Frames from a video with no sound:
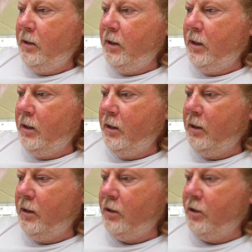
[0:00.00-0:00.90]

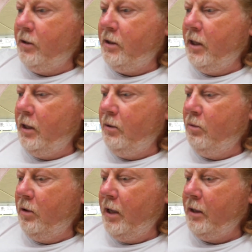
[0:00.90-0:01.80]
uh, let's just see
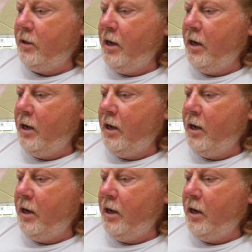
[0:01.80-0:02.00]
what that's